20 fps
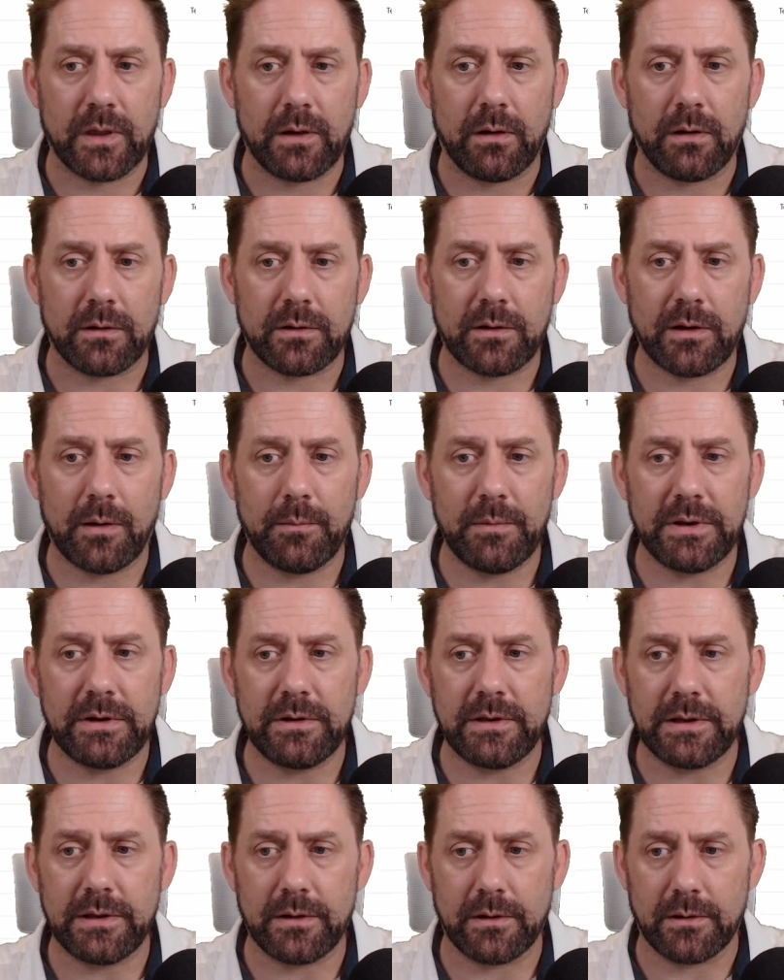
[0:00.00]
I'll come into
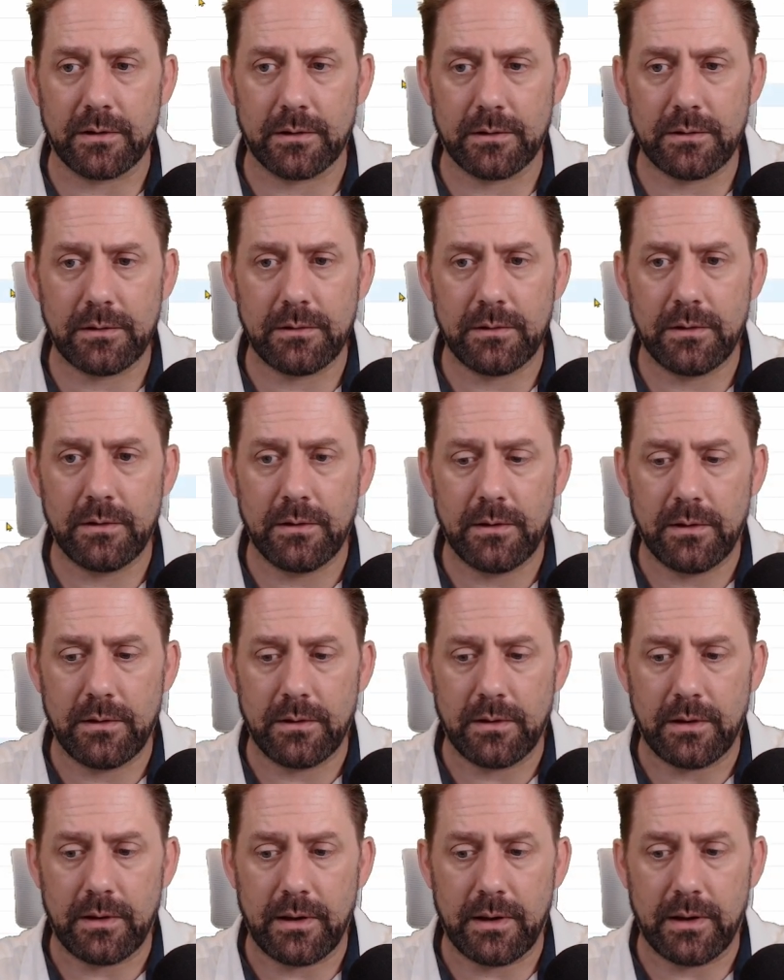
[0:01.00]
here
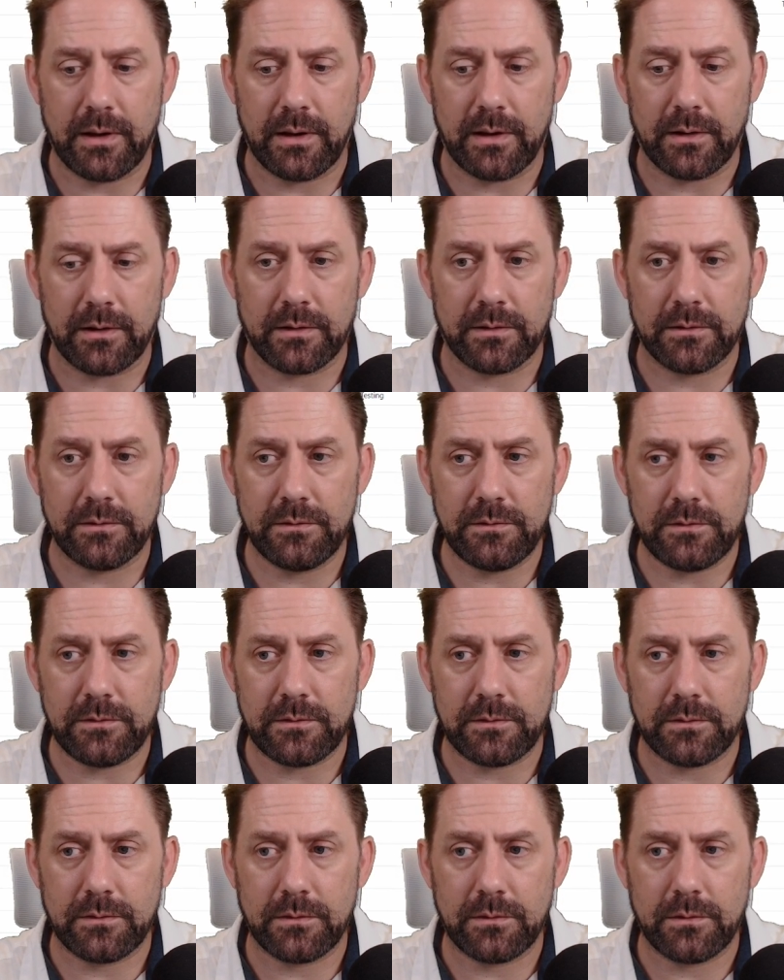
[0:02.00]
and
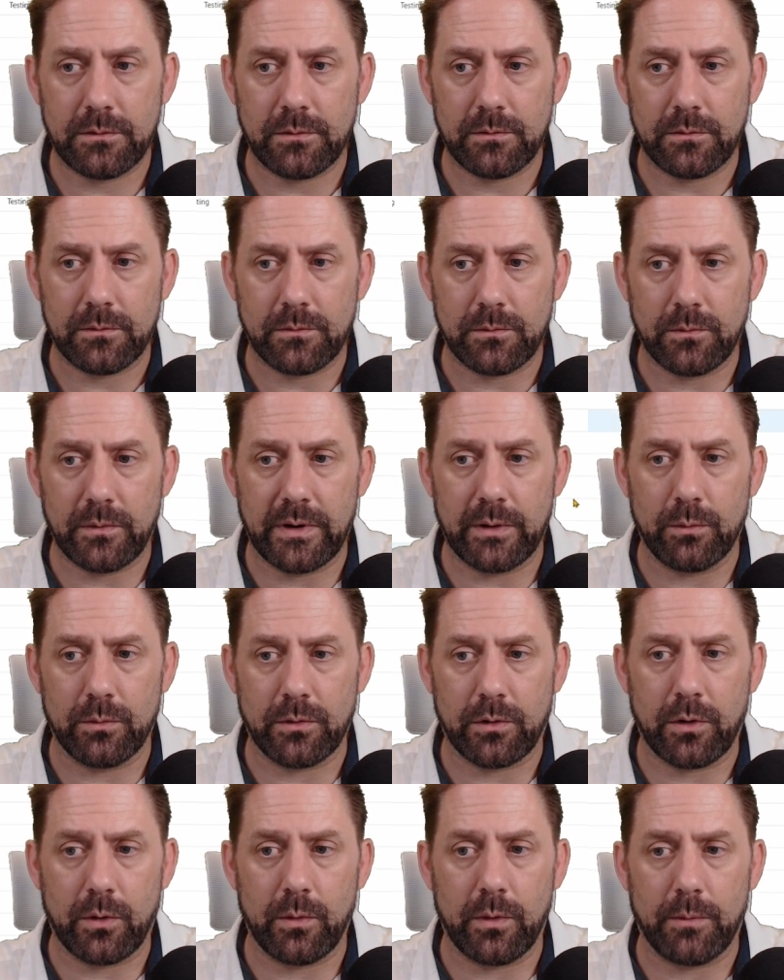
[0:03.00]
we will
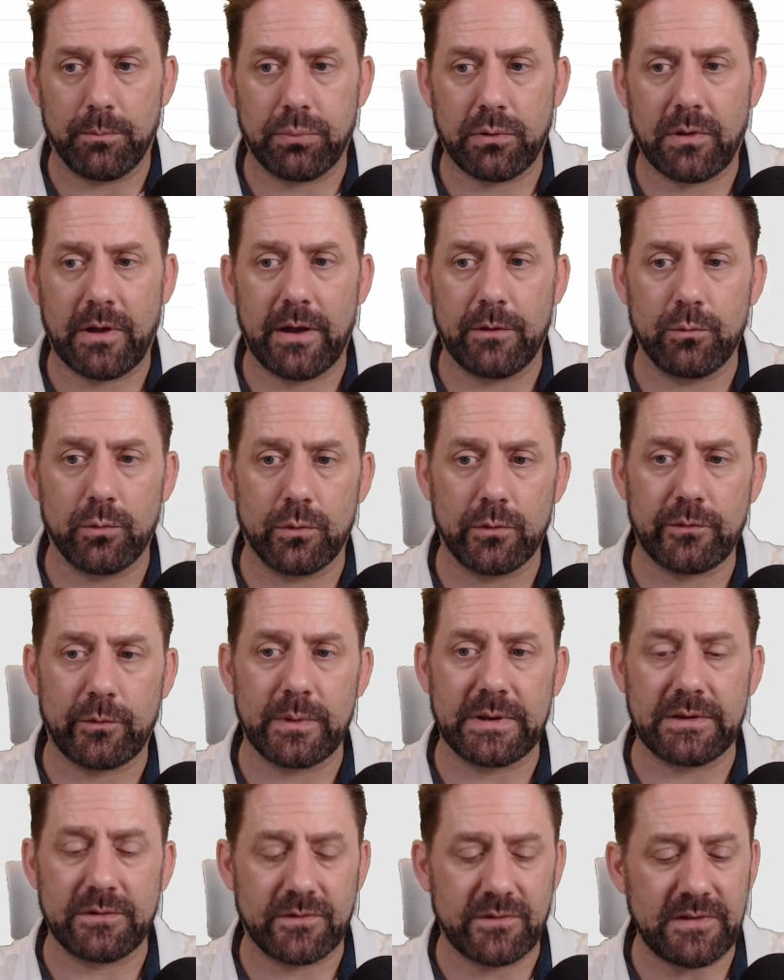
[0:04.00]
go applied rule so
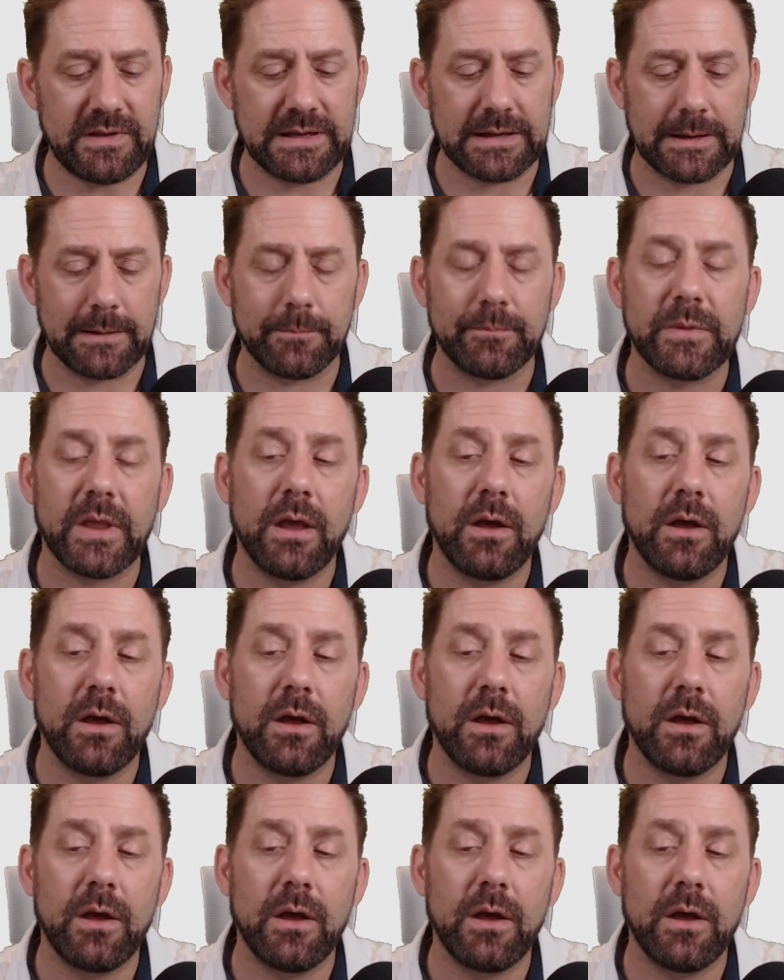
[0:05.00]
we can see it.